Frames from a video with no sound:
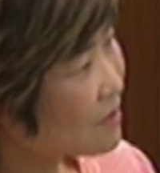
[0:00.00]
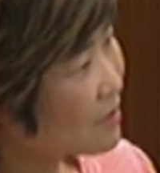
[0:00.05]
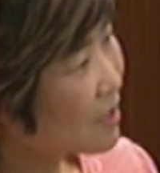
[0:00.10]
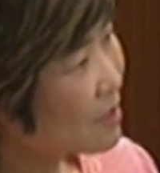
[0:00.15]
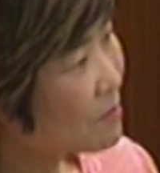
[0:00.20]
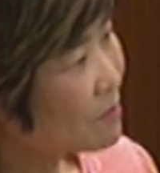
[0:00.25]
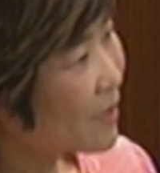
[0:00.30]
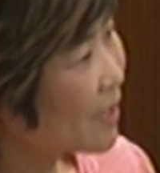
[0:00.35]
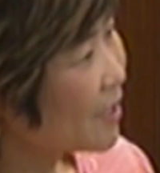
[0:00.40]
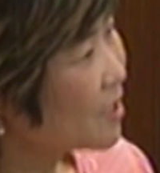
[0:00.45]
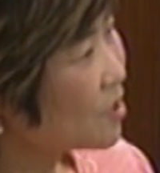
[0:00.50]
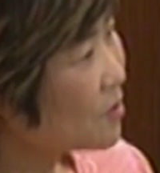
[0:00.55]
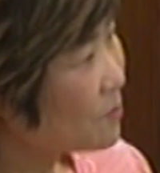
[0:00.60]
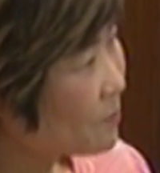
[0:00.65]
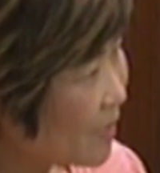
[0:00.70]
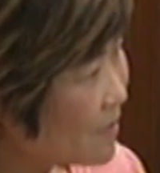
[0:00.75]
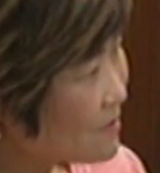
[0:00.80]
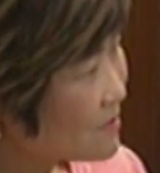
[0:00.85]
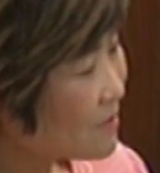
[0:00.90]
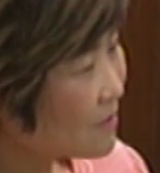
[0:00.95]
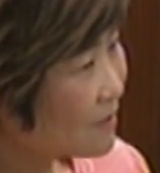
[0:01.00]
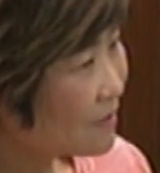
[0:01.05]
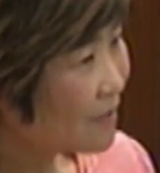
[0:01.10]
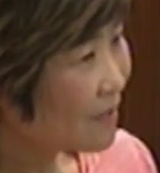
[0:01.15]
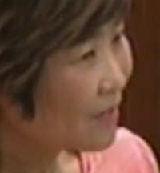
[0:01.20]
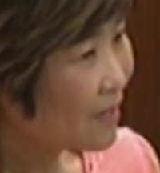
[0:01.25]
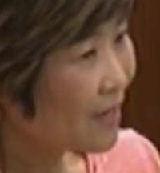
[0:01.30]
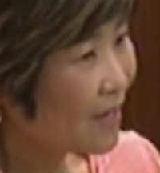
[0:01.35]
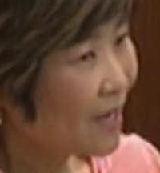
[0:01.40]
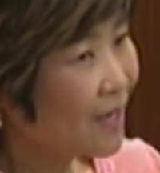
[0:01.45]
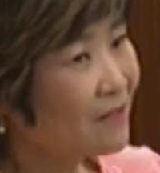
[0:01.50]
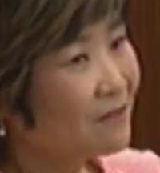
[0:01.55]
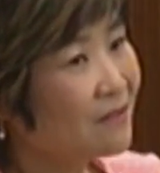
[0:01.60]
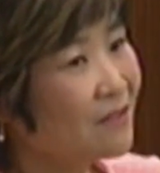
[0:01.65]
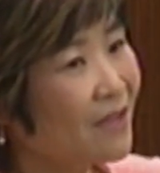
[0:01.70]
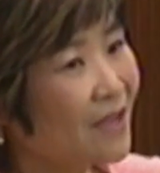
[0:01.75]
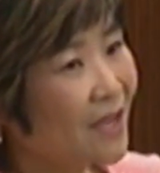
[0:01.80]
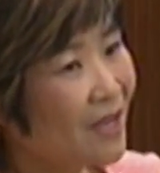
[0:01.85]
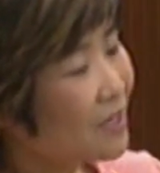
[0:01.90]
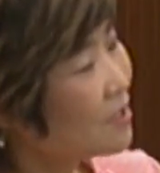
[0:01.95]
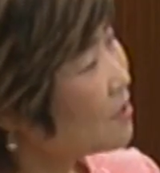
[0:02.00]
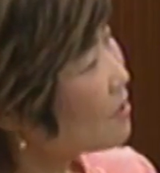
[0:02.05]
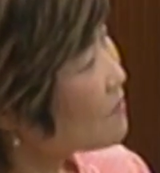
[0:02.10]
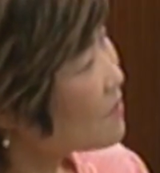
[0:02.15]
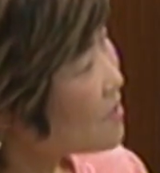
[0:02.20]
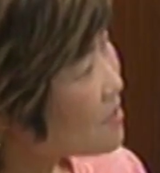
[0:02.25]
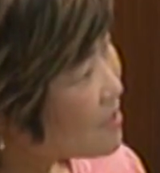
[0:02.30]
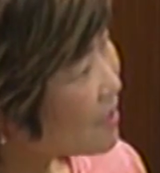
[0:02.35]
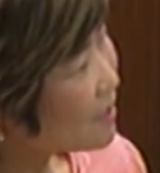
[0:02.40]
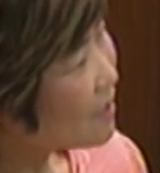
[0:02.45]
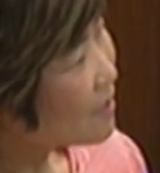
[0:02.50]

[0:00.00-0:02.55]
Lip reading: in my spending, at the end of the day,